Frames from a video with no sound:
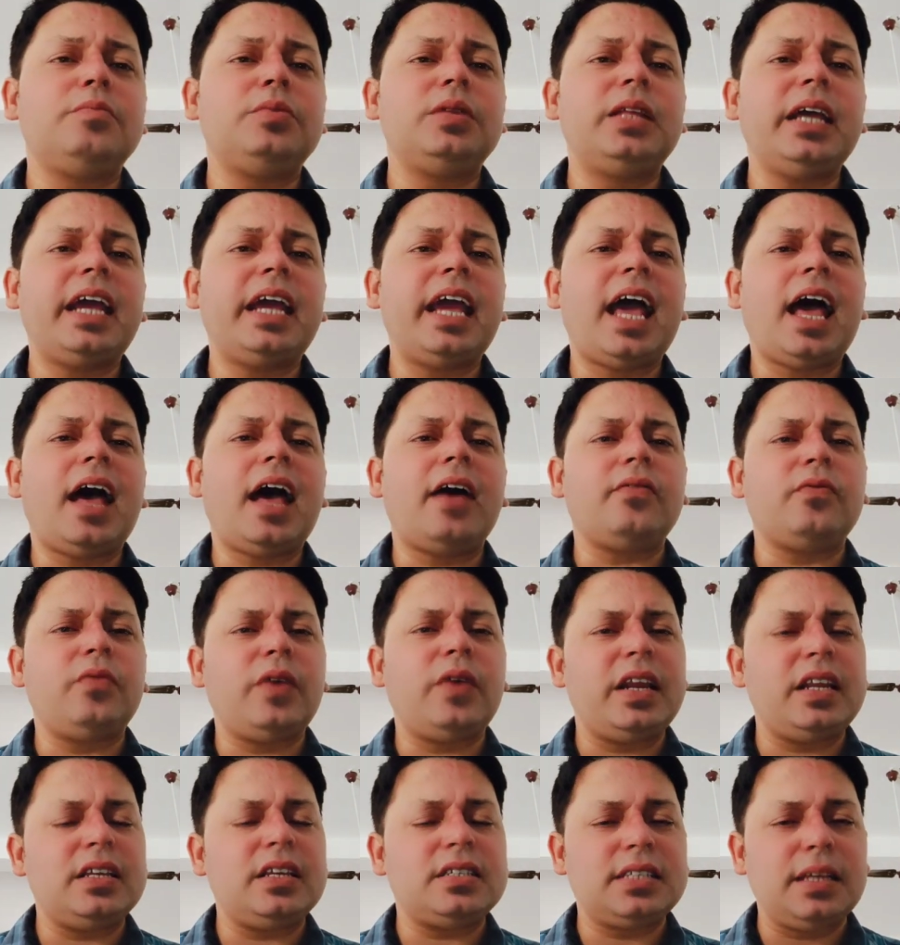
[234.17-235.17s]
they have
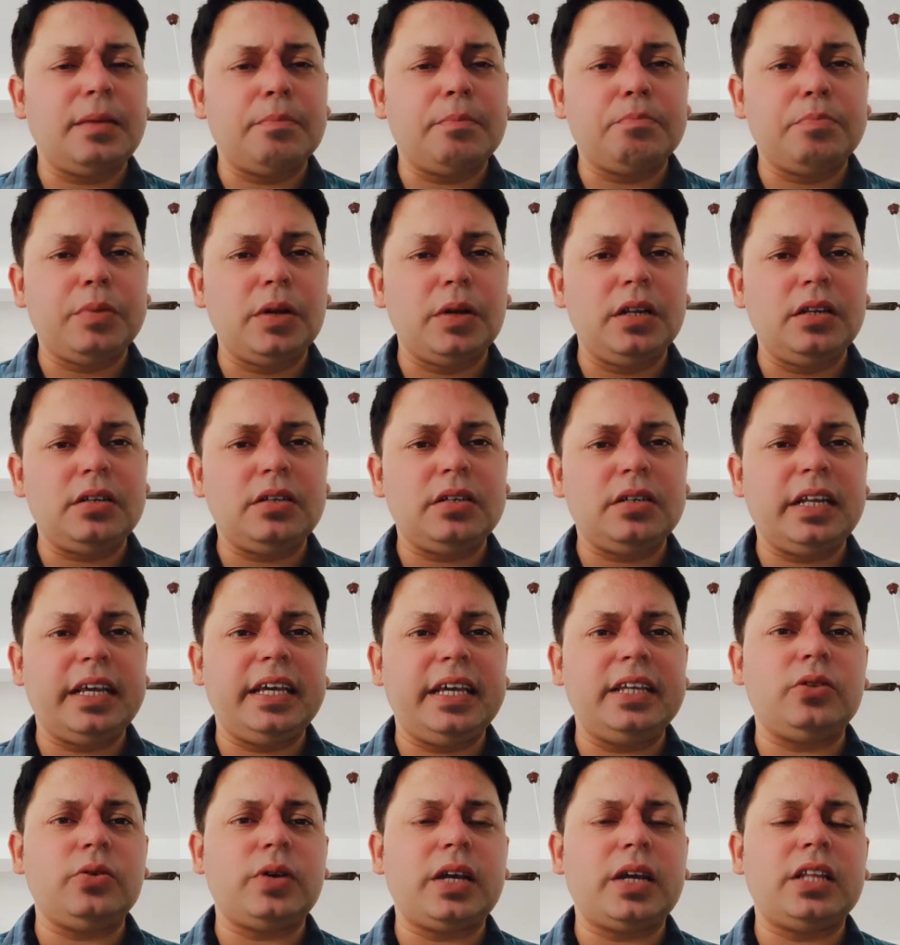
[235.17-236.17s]
very simple
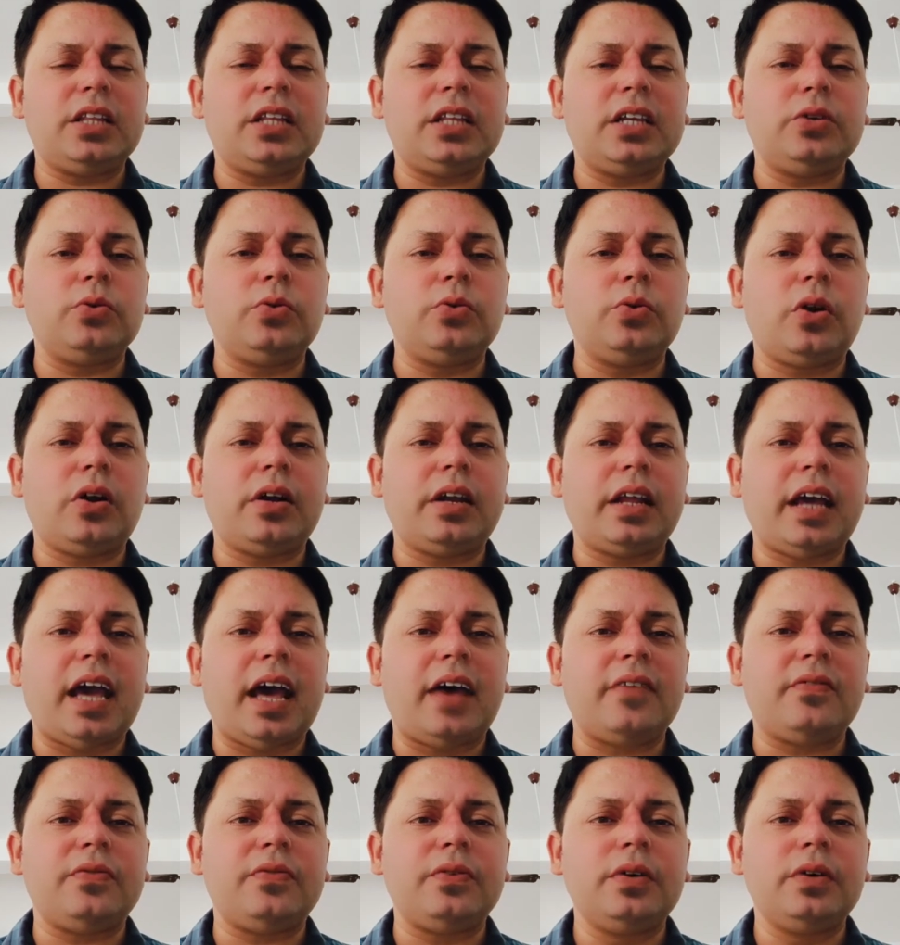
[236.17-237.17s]
teeth, okay, they do not
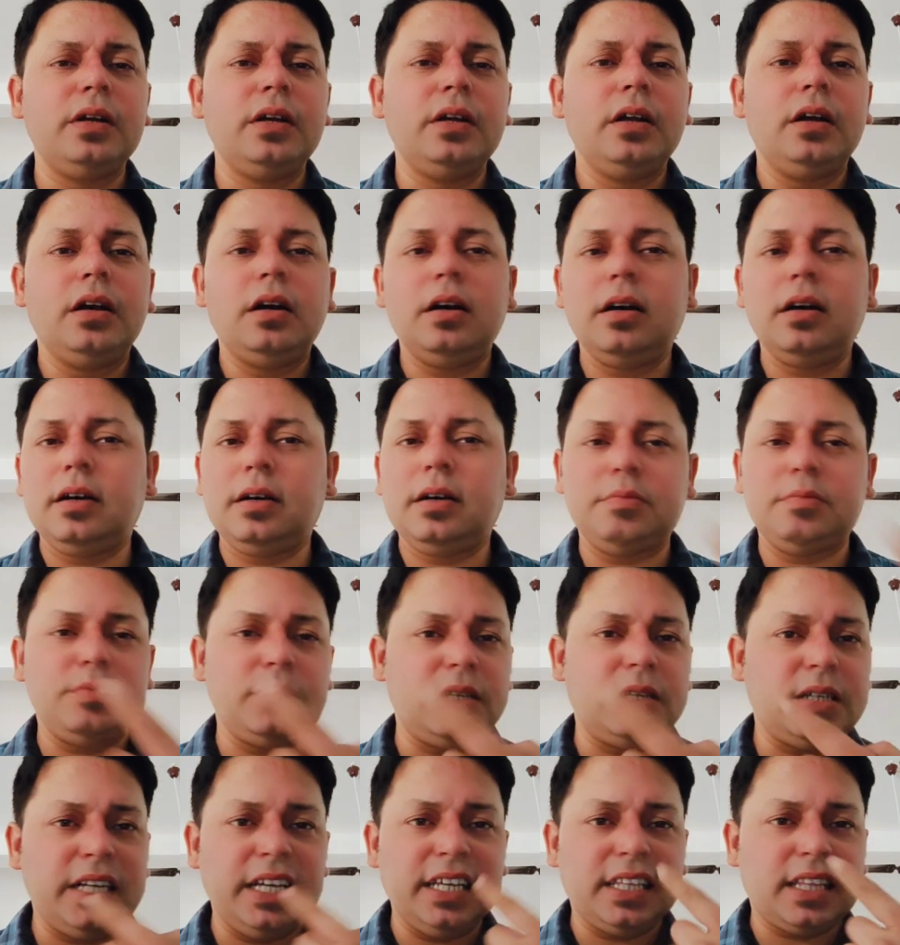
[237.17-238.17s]

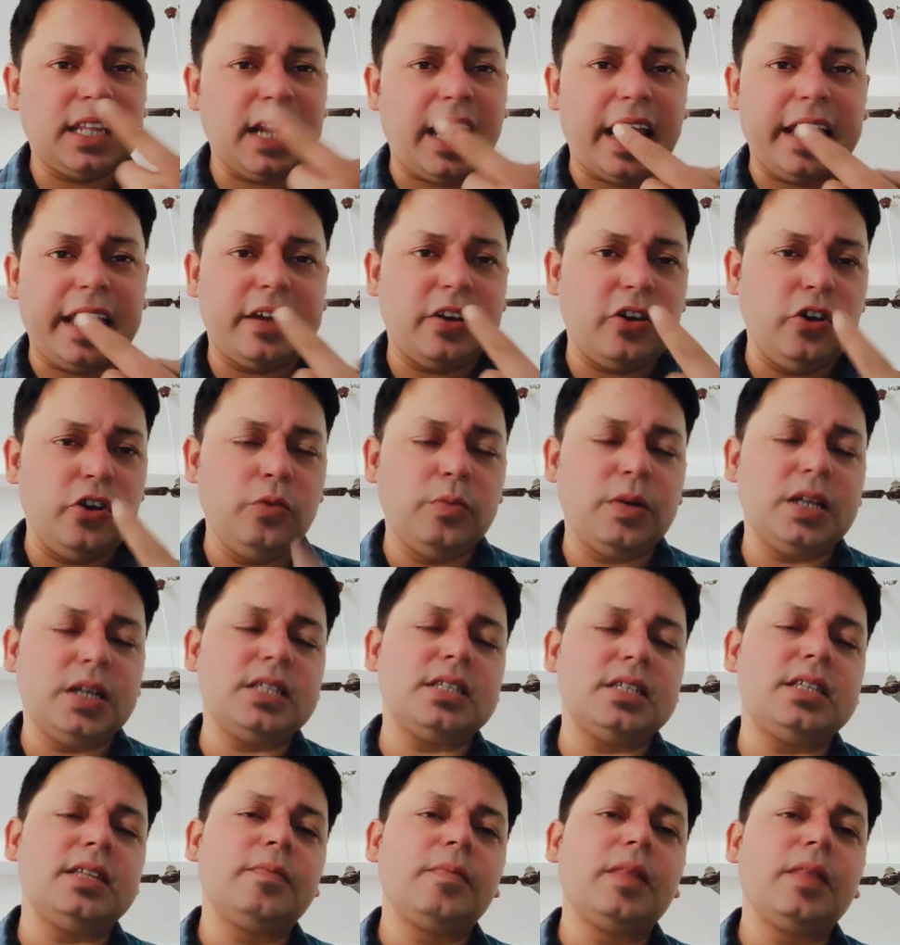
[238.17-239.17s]
have teeth like
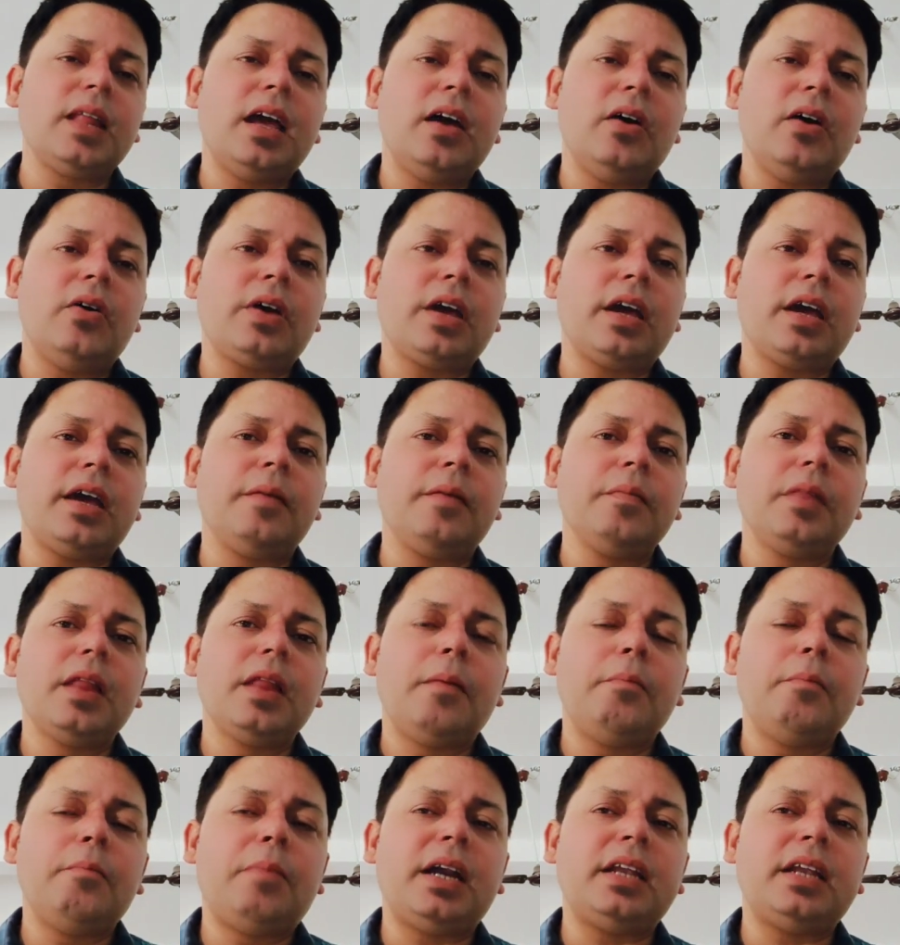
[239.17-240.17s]
humans, okay,
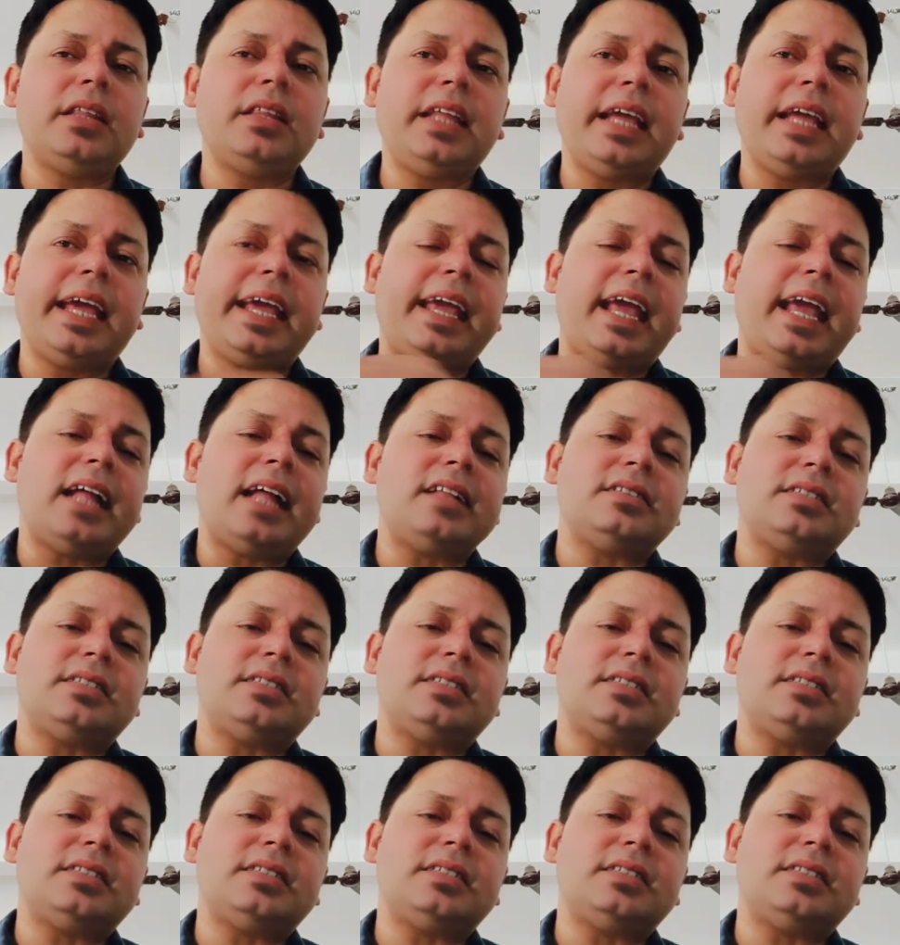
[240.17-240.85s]
but they can